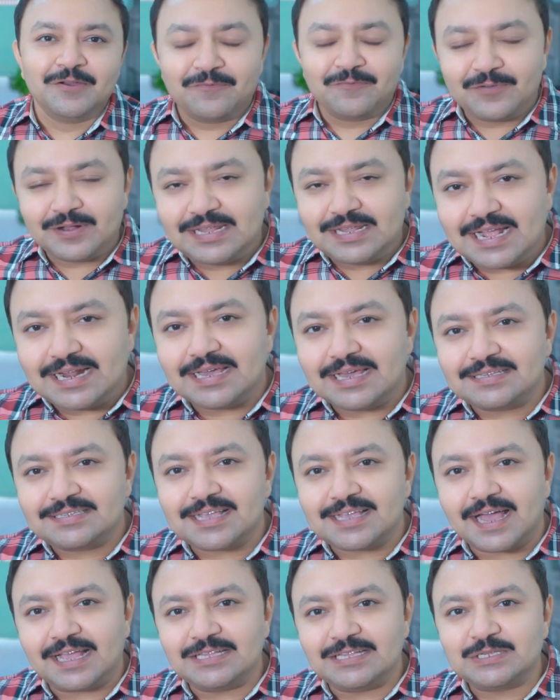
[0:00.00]
With data
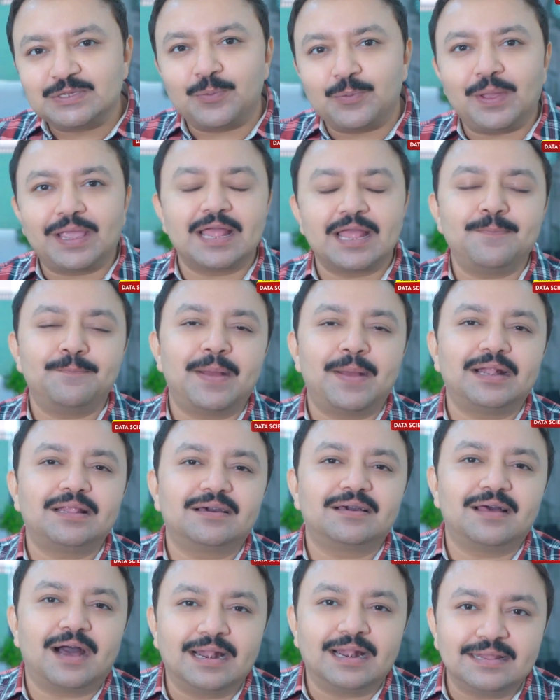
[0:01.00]
science, we can
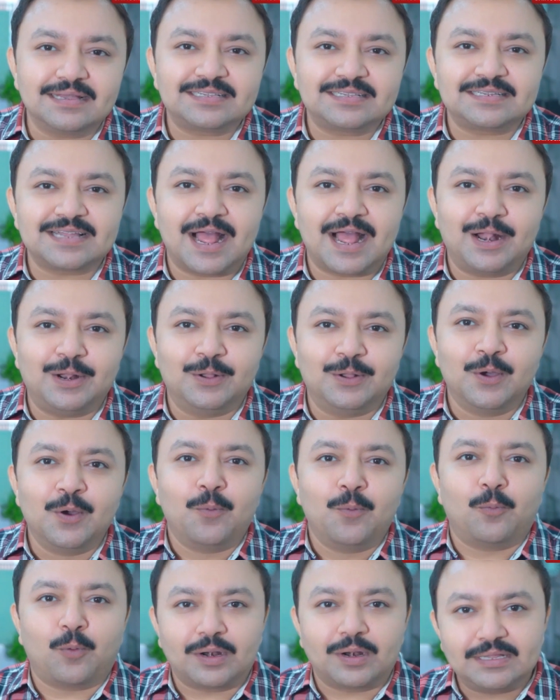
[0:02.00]
better understand
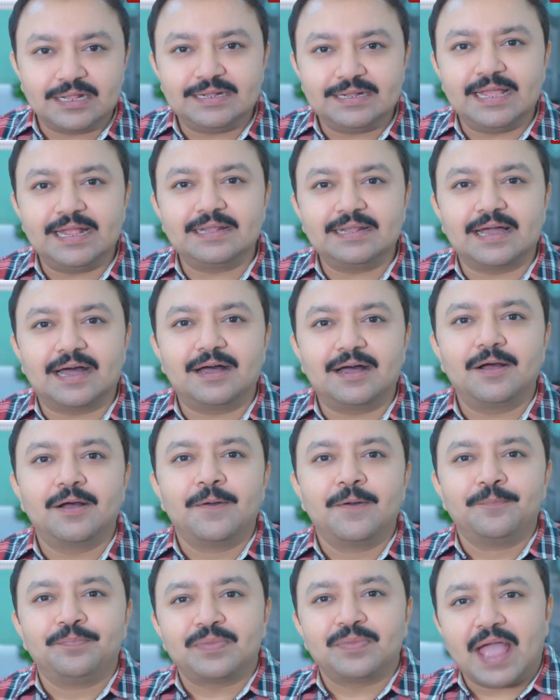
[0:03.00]
what the
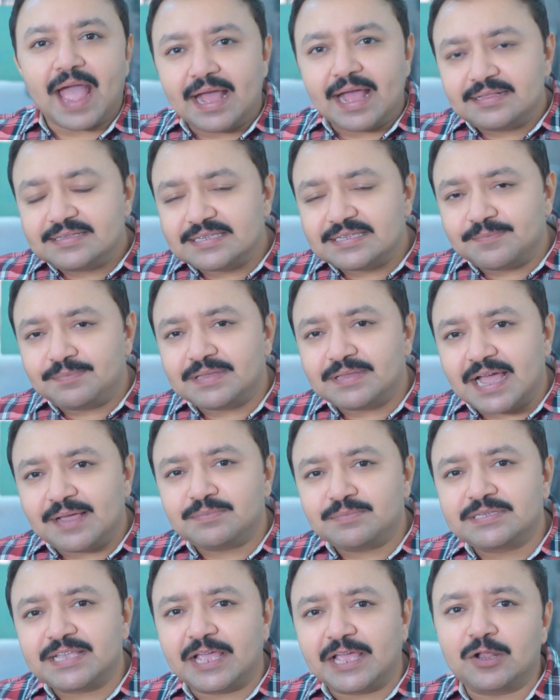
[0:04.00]
data and
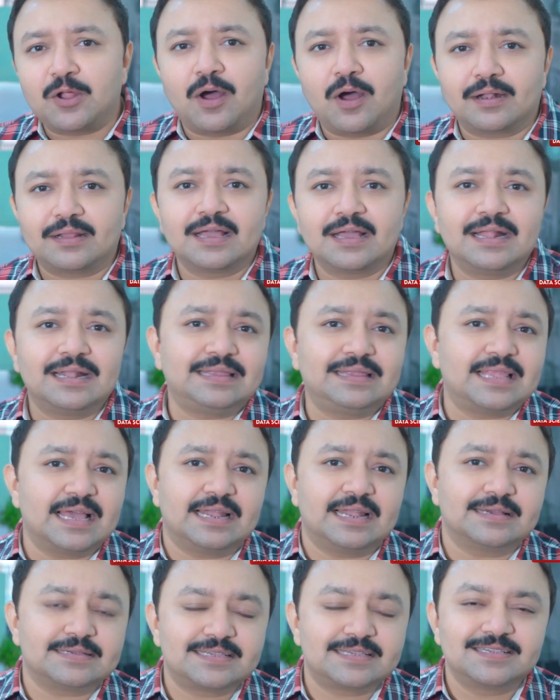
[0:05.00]
sometimes cannot
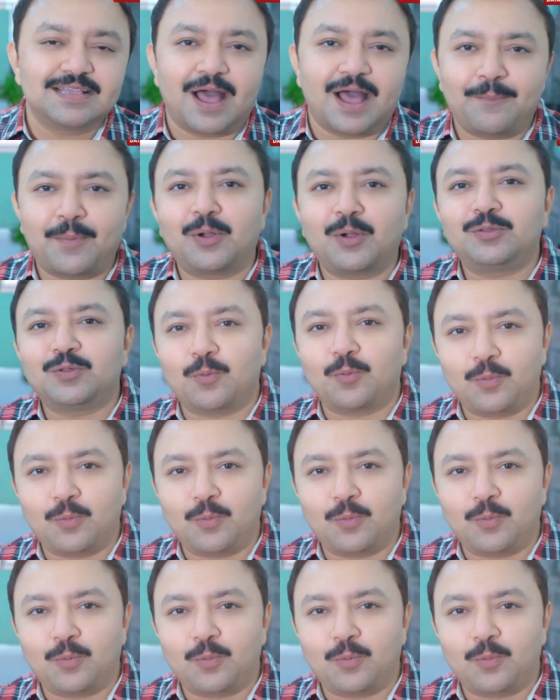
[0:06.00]
tell us about the